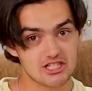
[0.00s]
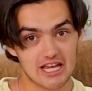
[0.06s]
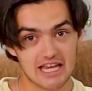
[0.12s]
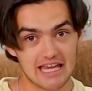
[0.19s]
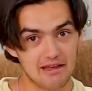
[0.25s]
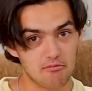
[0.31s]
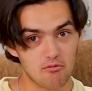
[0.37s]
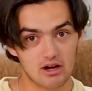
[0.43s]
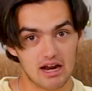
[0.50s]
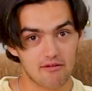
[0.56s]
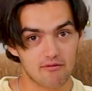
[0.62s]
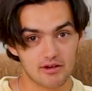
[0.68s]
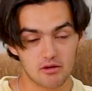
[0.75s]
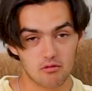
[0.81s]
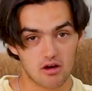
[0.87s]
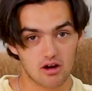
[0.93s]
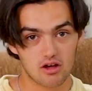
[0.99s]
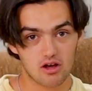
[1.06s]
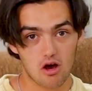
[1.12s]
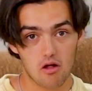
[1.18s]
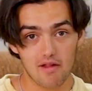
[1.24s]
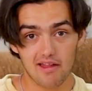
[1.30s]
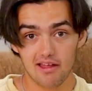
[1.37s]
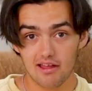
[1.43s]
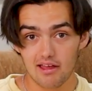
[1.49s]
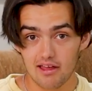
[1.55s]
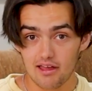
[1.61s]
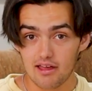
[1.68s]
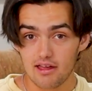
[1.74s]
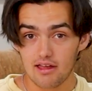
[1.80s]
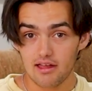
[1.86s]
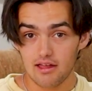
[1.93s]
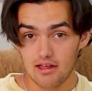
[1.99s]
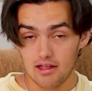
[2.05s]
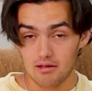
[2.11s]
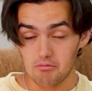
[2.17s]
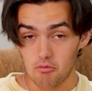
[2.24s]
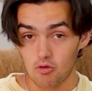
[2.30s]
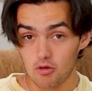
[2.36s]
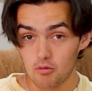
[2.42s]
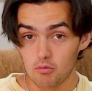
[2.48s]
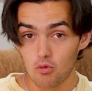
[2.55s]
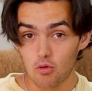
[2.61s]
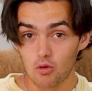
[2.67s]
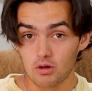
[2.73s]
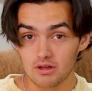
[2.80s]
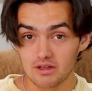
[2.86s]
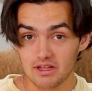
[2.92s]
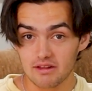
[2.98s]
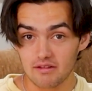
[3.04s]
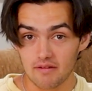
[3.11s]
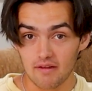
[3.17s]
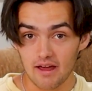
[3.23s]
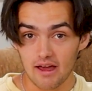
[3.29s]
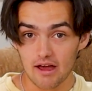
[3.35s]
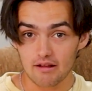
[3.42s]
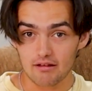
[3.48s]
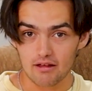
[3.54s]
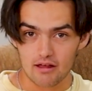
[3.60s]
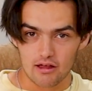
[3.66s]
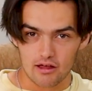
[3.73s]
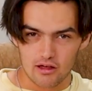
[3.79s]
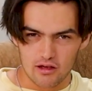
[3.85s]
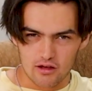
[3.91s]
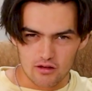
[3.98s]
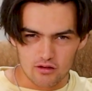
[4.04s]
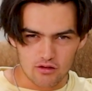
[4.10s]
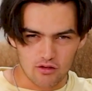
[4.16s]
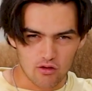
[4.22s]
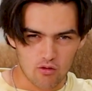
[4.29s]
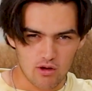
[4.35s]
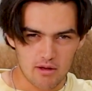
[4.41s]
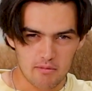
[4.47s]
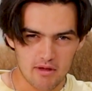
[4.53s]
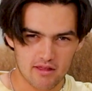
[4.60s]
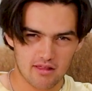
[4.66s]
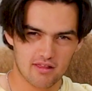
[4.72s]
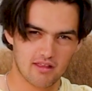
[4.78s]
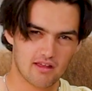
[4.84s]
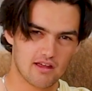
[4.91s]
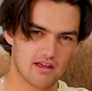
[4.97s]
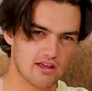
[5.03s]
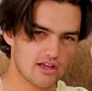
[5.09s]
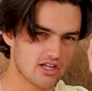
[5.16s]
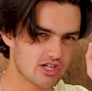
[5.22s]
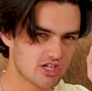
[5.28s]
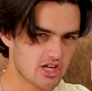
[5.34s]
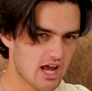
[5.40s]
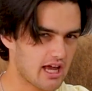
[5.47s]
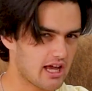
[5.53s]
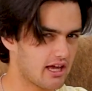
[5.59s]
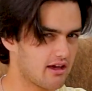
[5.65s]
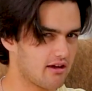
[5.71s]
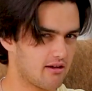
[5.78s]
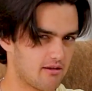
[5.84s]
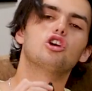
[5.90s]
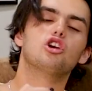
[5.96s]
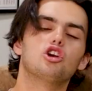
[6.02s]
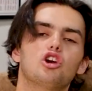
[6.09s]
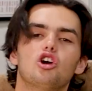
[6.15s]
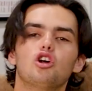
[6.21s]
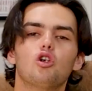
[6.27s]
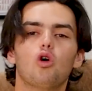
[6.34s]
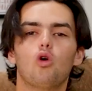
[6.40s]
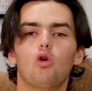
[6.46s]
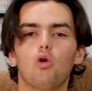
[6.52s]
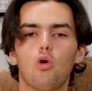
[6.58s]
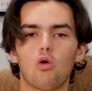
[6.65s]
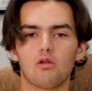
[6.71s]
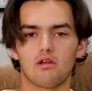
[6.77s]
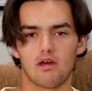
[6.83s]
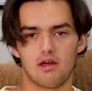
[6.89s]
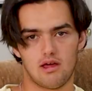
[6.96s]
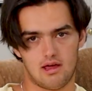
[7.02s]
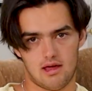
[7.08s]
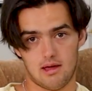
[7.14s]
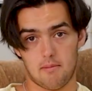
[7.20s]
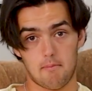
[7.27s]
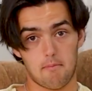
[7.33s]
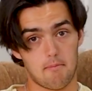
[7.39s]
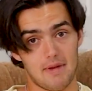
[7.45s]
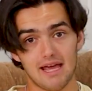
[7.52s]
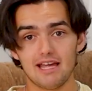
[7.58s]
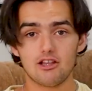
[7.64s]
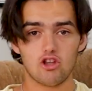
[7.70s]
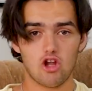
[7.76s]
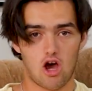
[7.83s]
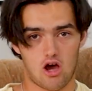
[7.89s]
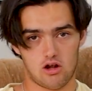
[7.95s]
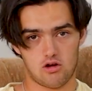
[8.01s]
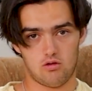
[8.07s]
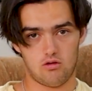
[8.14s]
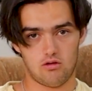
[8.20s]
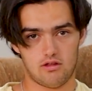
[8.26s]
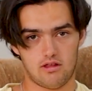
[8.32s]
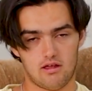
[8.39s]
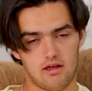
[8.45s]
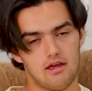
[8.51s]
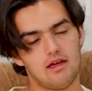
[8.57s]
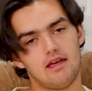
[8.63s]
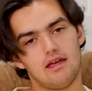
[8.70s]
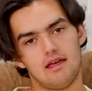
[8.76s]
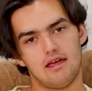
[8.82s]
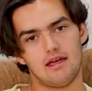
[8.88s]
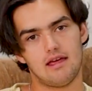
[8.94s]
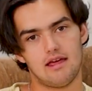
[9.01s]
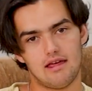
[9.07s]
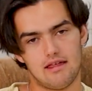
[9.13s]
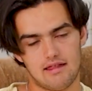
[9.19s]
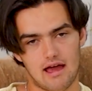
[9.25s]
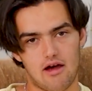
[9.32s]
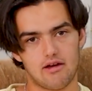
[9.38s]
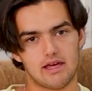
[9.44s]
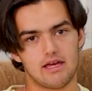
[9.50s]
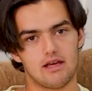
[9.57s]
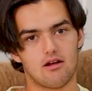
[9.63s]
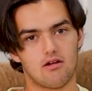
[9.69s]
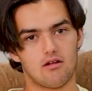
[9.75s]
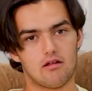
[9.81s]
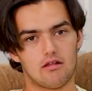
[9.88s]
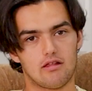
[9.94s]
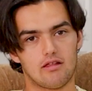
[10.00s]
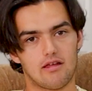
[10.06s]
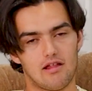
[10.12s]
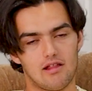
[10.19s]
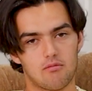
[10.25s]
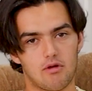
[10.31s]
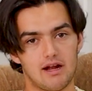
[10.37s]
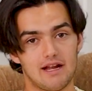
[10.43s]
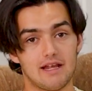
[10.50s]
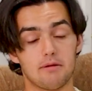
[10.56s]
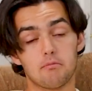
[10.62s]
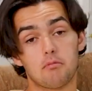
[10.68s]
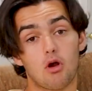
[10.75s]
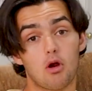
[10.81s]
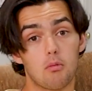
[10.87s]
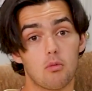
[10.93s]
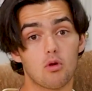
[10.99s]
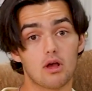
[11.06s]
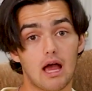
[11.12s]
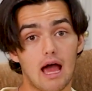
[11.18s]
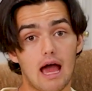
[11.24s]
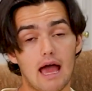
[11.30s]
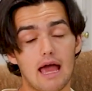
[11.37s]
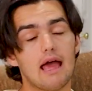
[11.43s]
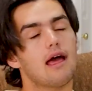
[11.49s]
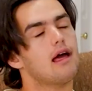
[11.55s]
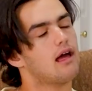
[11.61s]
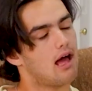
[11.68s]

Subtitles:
Scheme, whatever you want to call it. And more importantly than that, the Grimace shake. Good old McDonald's is out here celebrating Purple Guy,